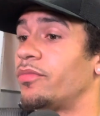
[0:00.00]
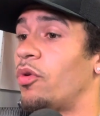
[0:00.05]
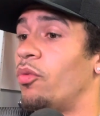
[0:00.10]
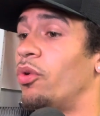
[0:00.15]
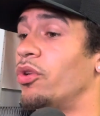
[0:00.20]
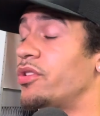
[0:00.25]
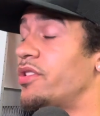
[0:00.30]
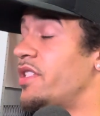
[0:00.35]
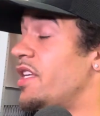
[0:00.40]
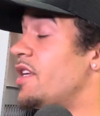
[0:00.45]

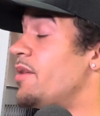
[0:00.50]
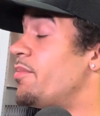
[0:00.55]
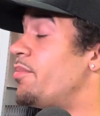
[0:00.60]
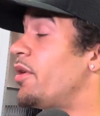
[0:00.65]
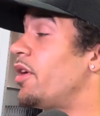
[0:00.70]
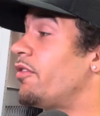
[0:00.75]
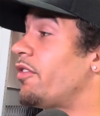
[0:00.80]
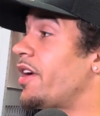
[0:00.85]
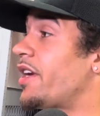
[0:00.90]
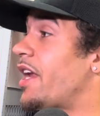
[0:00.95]
we'll see.
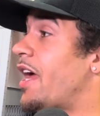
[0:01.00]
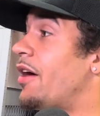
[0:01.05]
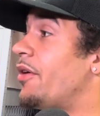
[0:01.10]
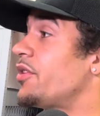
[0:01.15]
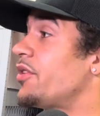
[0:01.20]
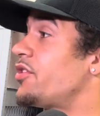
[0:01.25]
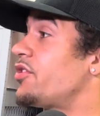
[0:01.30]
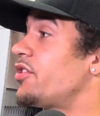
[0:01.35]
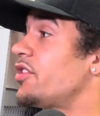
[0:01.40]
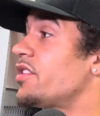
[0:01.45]
But right now
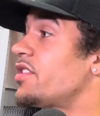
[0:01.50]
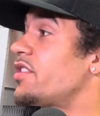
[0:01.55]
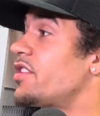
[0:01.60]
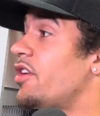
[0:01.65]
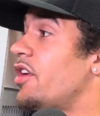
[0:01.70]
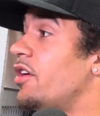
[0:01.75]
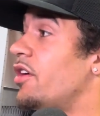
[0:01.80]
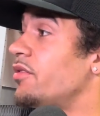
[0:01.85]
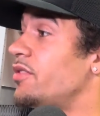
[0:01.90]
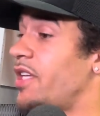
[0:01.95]
it's just,
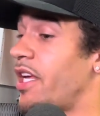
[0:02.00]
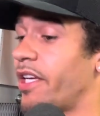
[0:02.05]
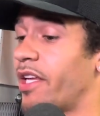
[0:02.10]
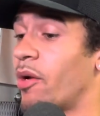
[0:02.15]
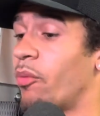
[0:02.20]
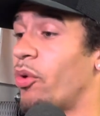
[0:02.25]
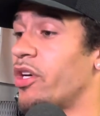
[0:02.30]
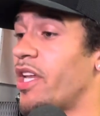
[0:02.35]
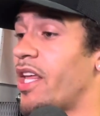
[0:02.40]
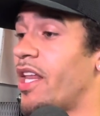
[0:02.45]
you know,
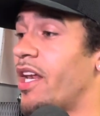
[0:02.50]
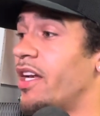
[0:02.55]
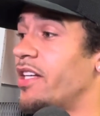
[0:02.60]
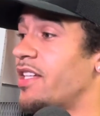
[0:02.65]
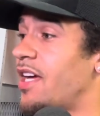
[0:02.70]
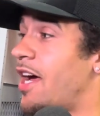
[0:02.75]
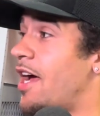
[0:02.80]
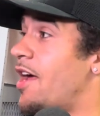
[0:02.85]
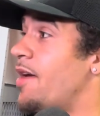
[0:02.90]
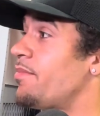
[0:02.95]
taking one day at a
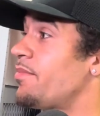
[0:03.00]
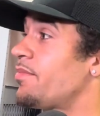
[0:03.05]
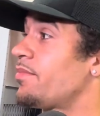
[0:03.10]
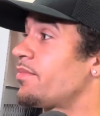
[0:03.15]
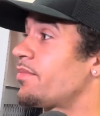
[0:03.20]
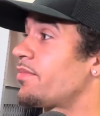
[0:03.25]
time,